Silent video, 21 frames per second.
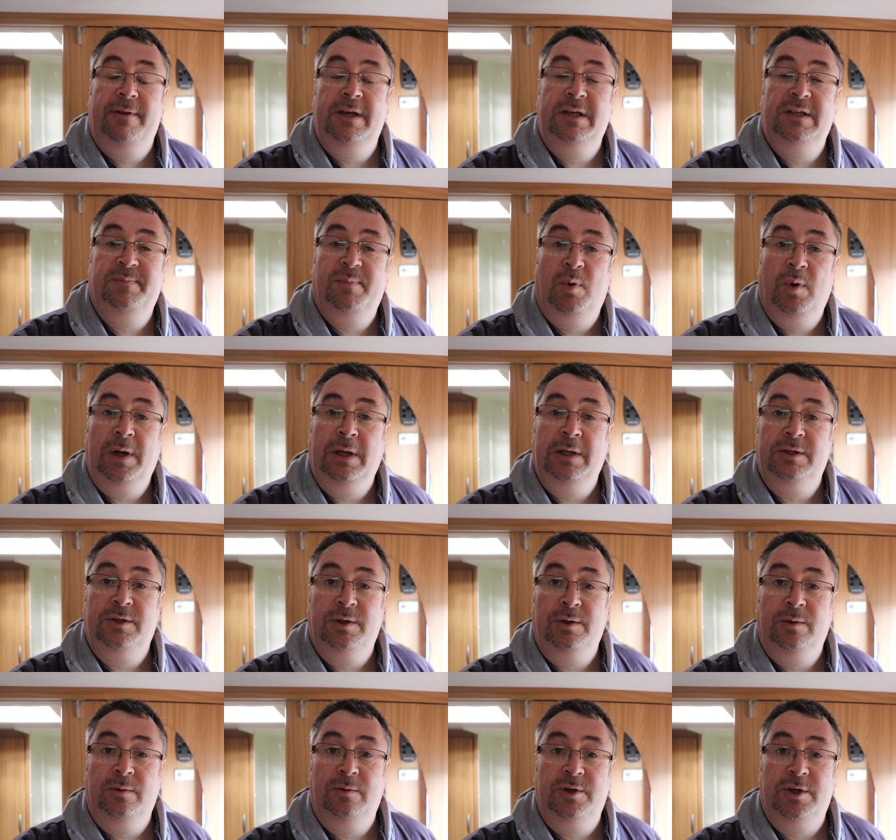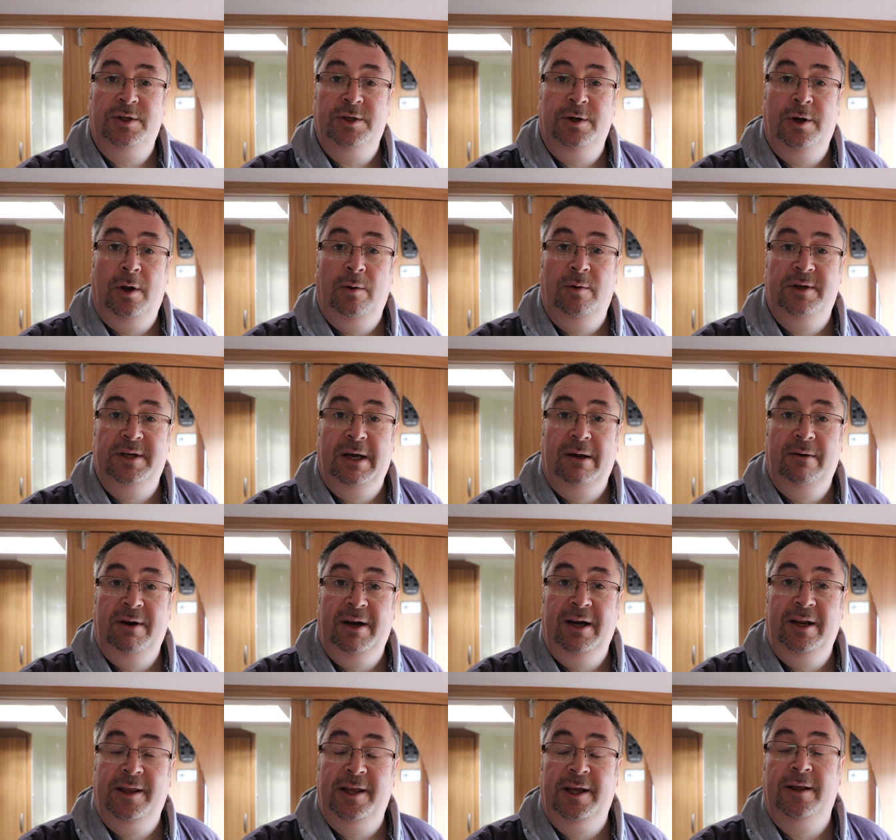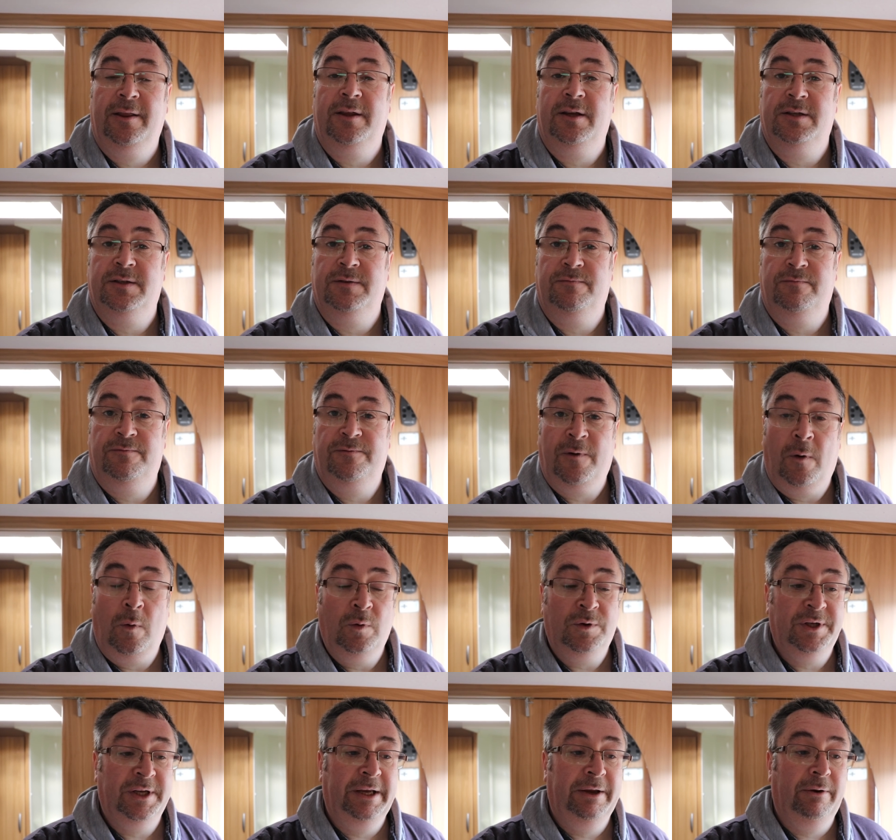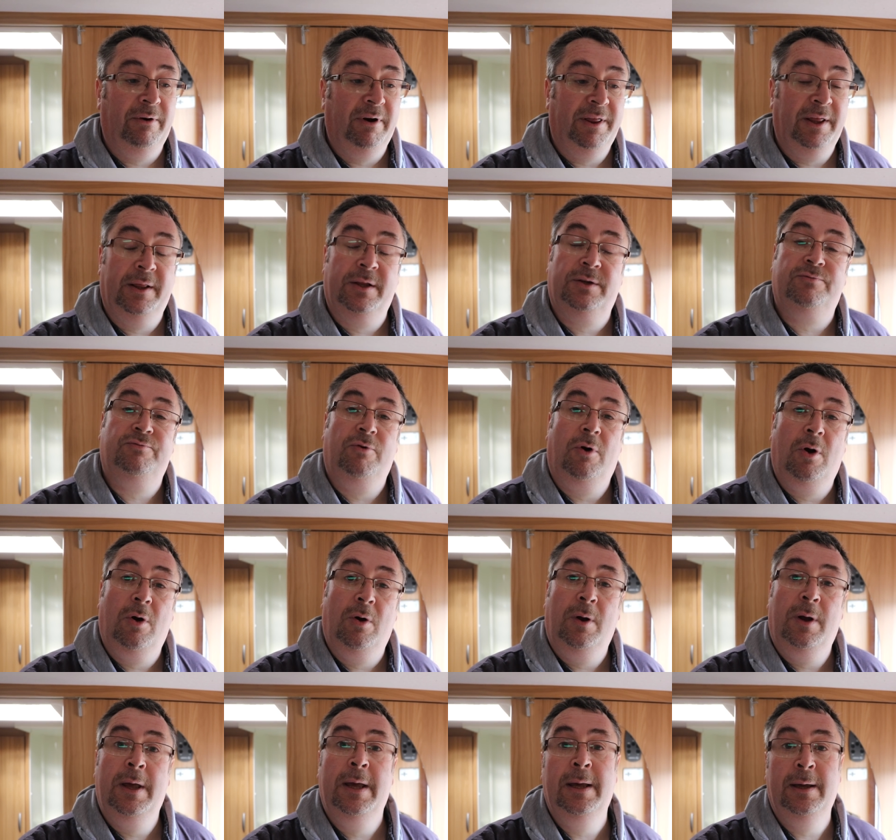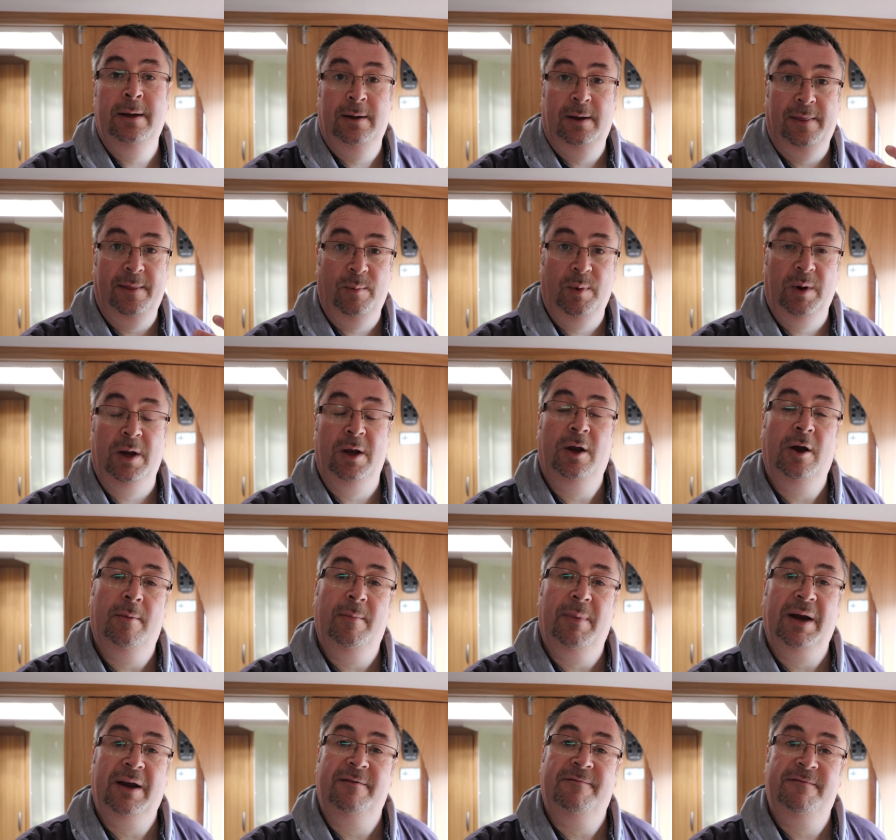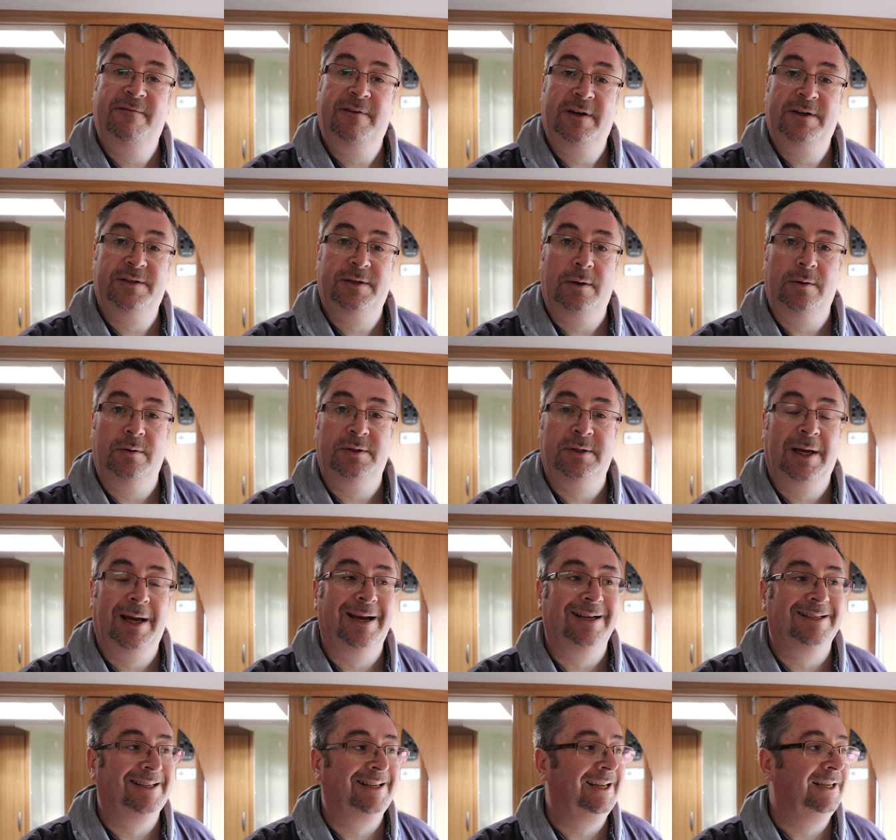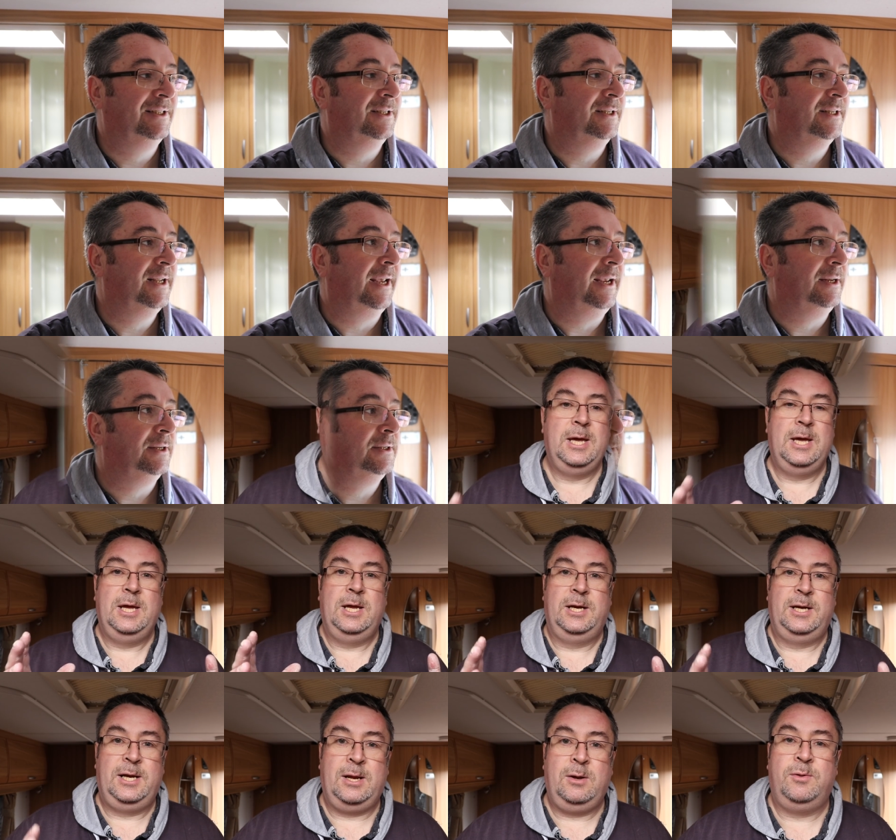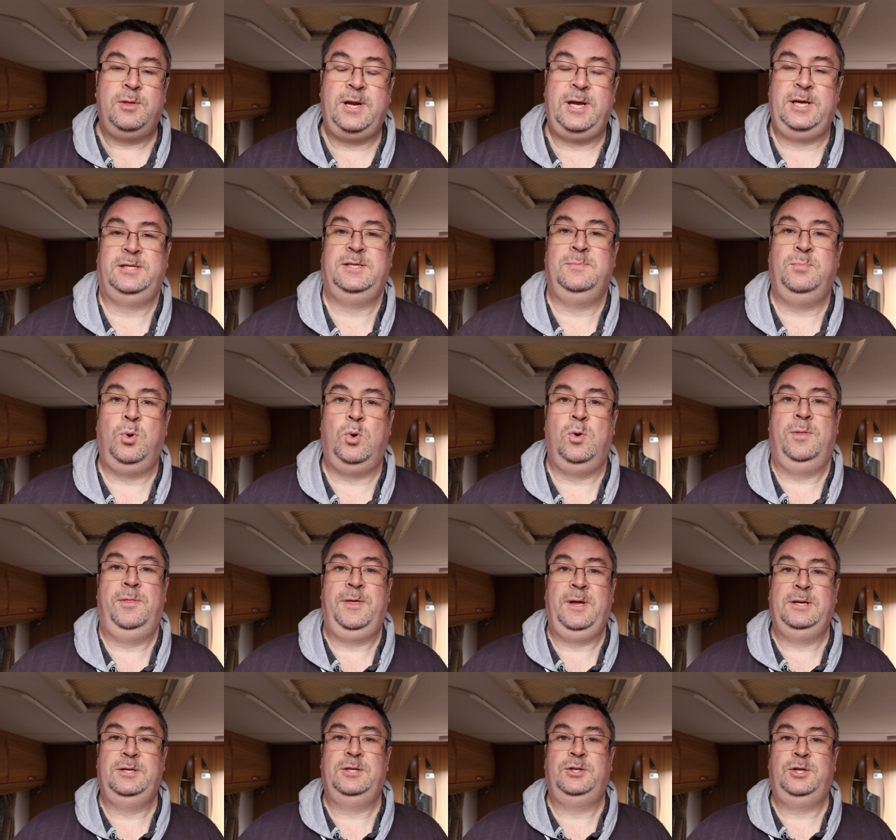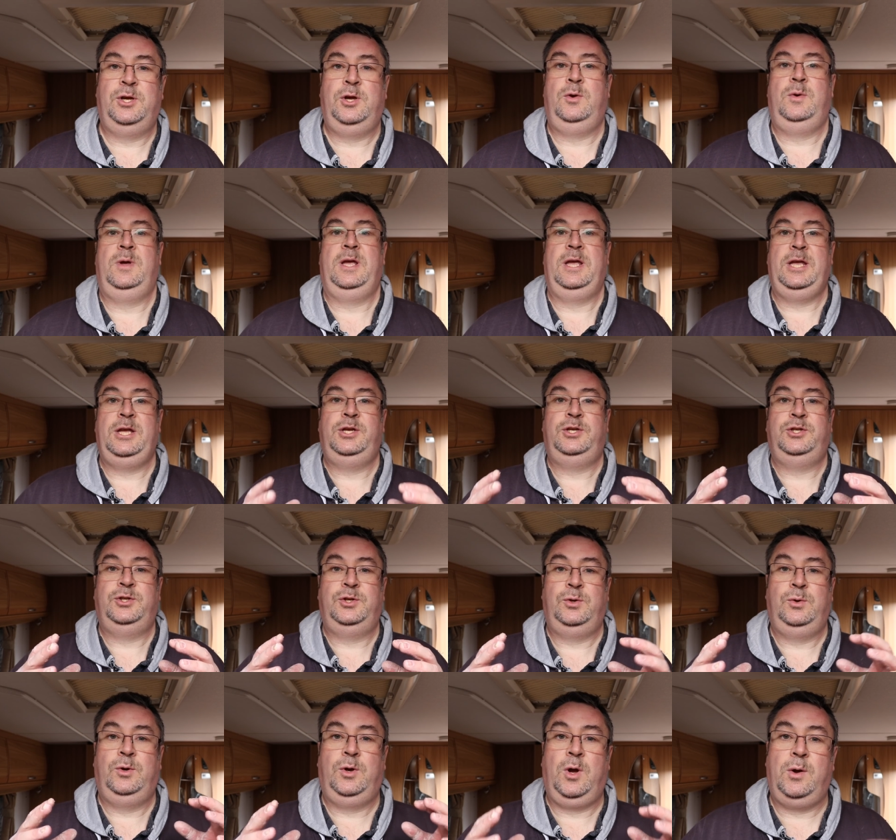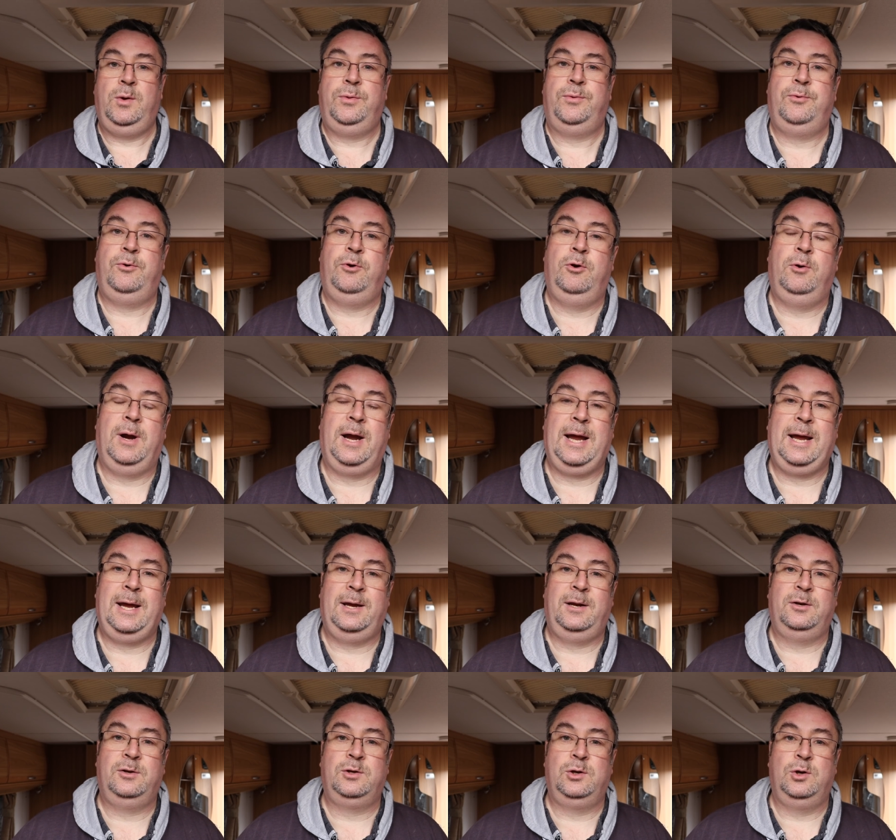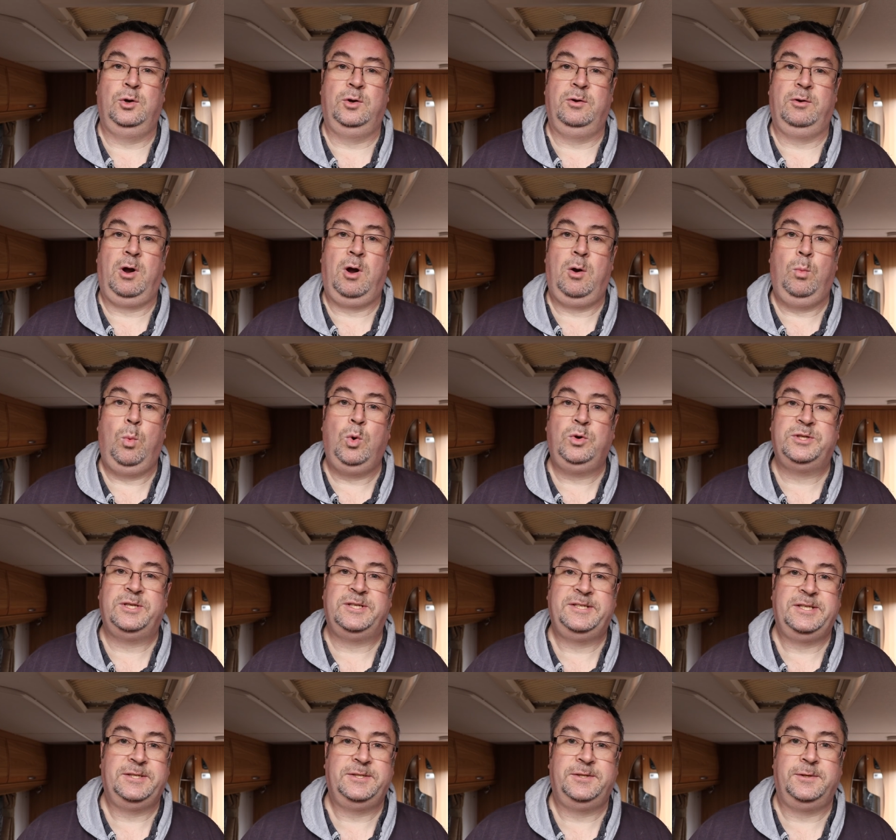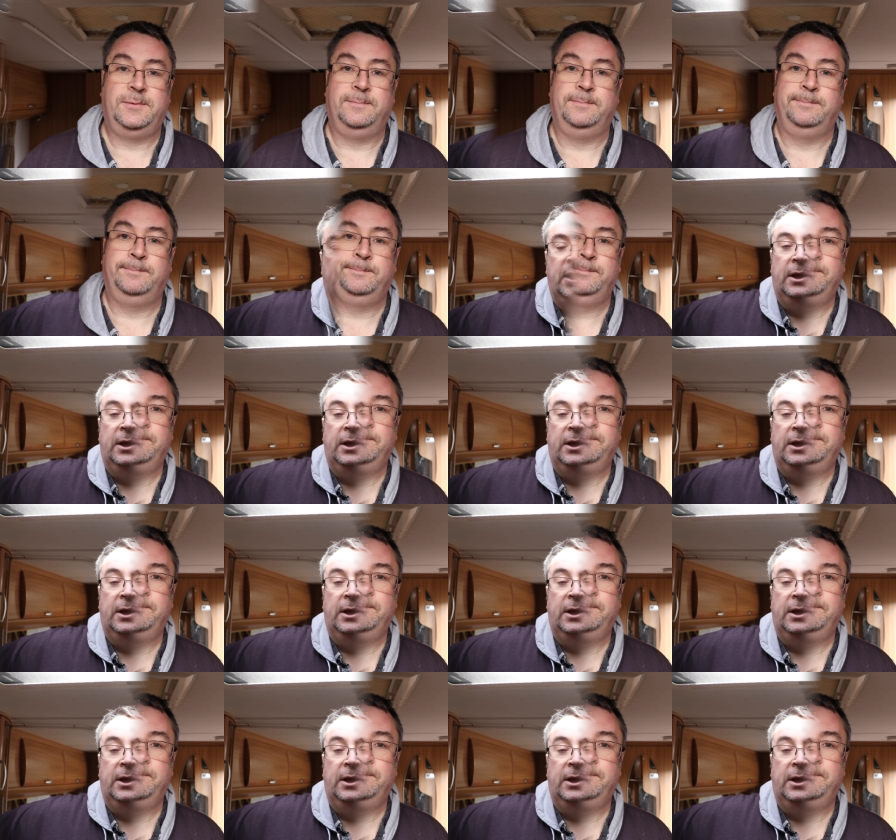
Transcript: at this point to just note down anything that's faulty or anything that's wrong, and then we can come back and fix those at a later date. Now, the next important thing to do is to go through and look at our water system.